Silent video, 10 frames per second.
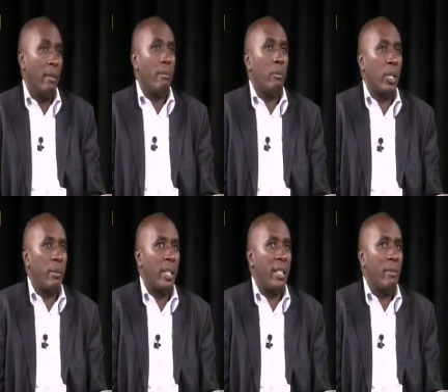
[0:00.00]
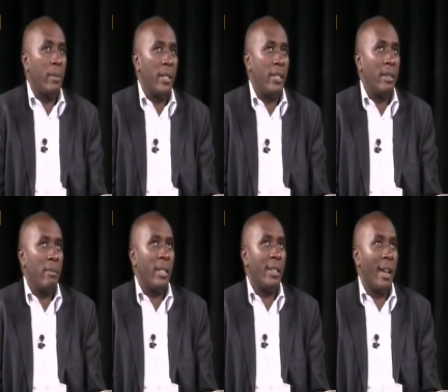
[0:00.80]
Body
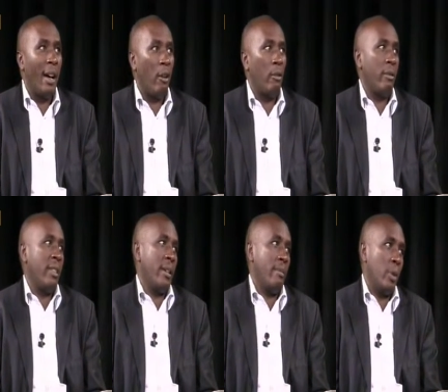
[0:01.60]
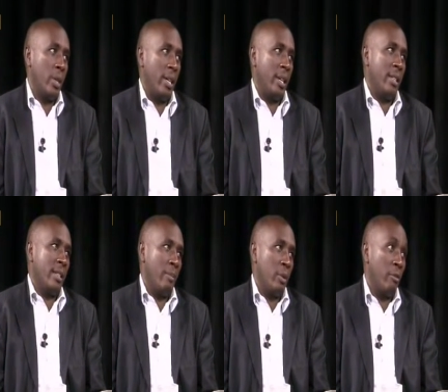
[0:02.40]
metabolism is how the body is
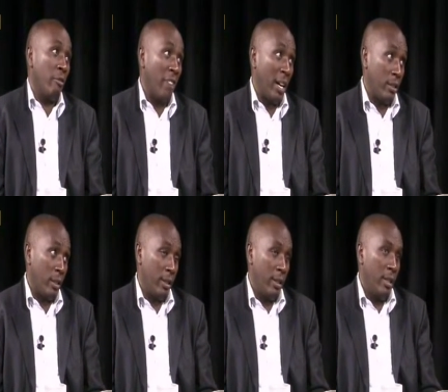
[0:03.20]
able to function,